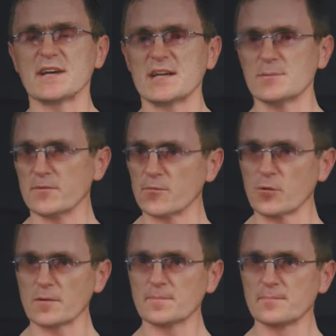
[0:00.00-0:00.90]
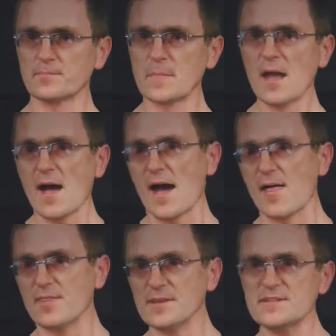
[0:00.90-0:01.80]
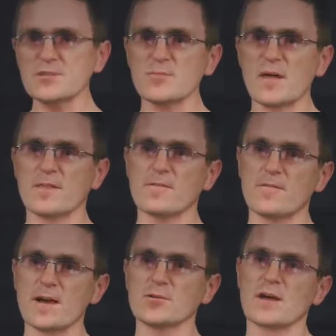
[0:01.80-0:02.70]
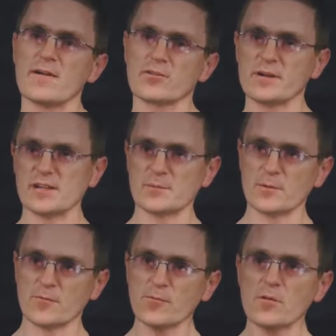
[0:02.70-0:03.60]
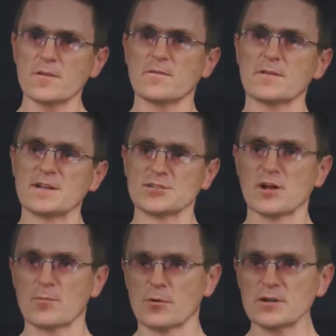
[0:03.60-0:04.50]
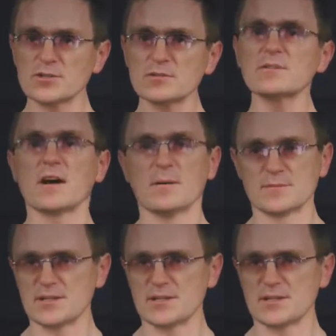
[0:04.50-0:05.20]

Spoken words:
had before. And this is when the file you have created before the flashing operation comes